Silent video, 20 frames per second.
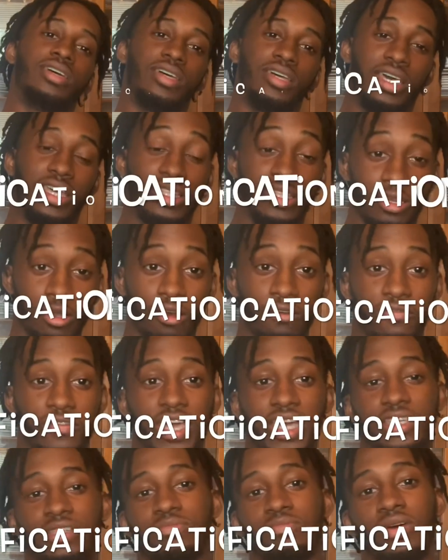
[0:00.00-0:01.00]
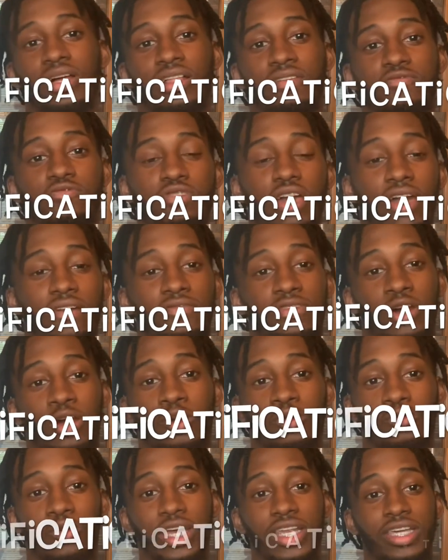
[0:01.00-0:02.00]
hit the notification bell if you haven't
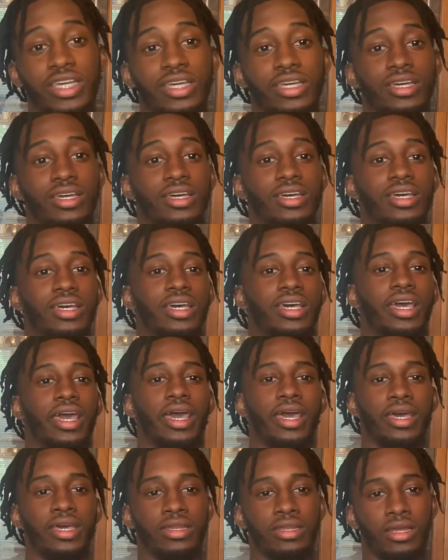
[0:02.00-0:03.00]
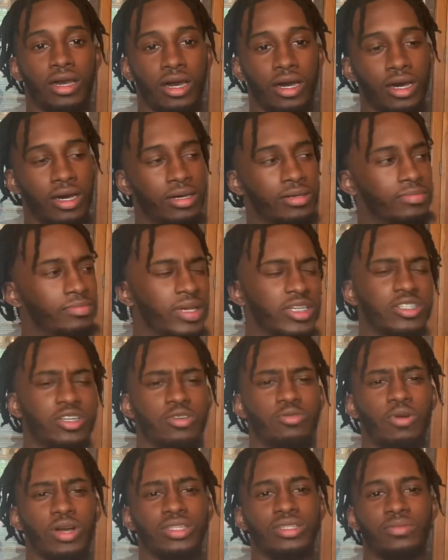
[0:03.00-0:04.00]
already, and make sure
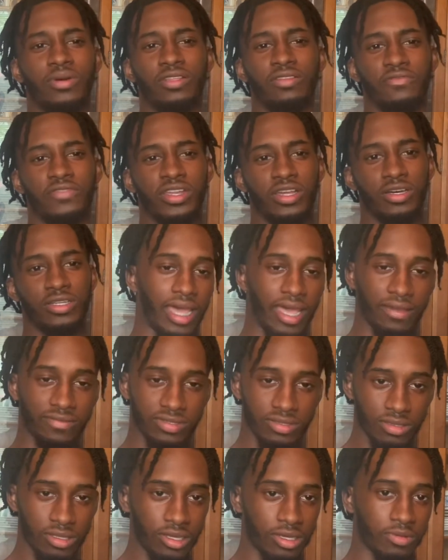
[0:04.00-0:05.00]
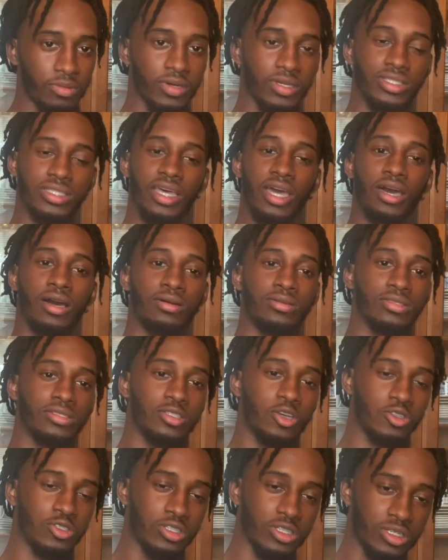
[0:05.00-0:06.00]
you watch some other videos. I have some lookbooks out,
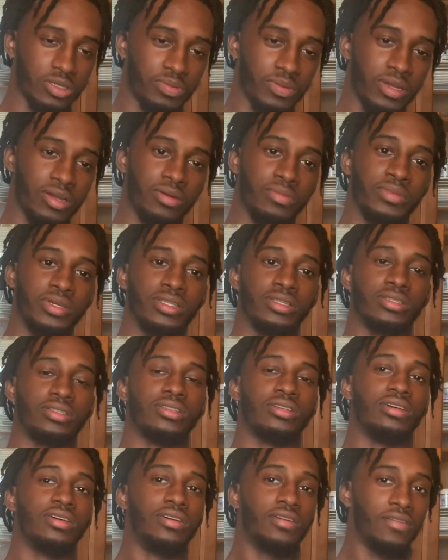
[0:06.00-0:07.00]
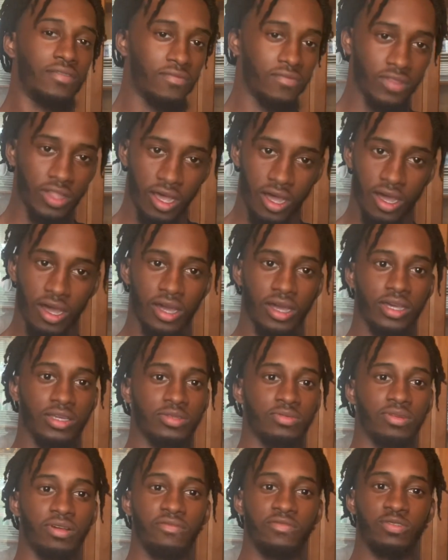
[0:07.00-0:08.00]
social experiments, vlogs,
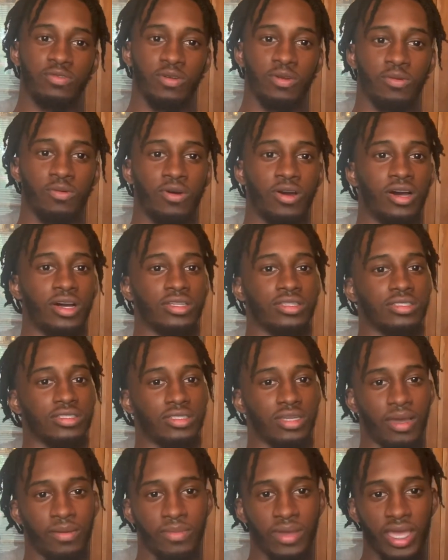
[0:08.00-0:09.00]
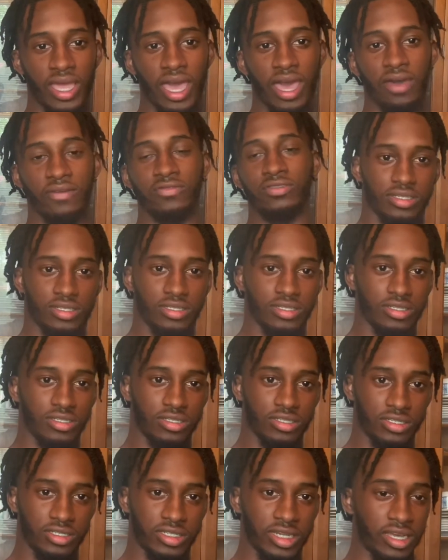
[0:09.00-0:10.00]
whatever you want to watch, I may have it.
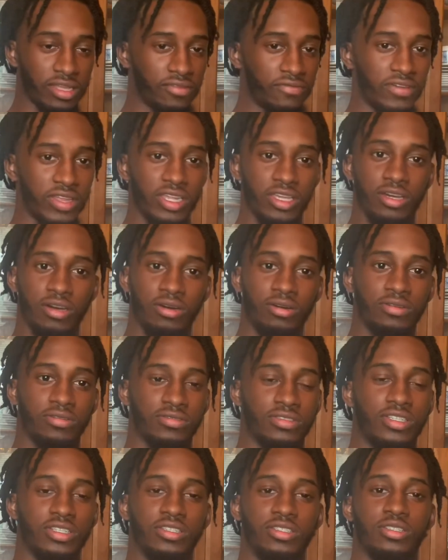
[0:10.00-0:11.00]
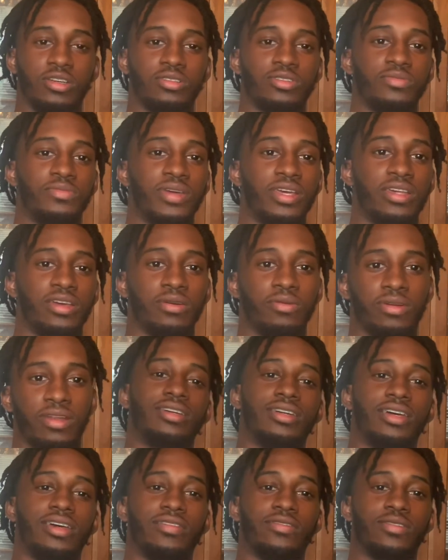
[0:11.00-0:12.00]
Share the video to your social media,
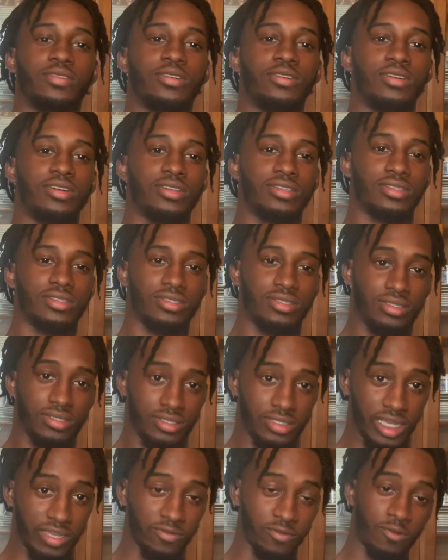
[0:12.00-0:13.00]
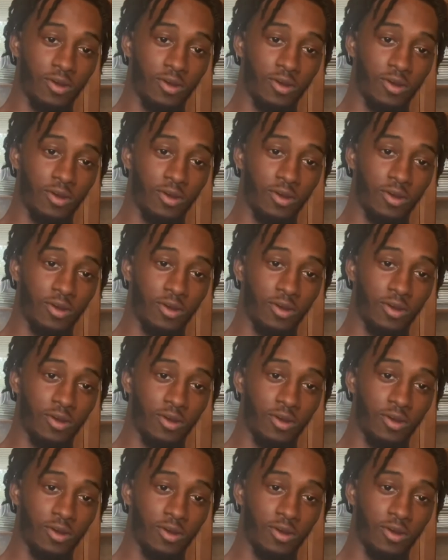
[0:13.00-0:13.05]
and of course, thanks for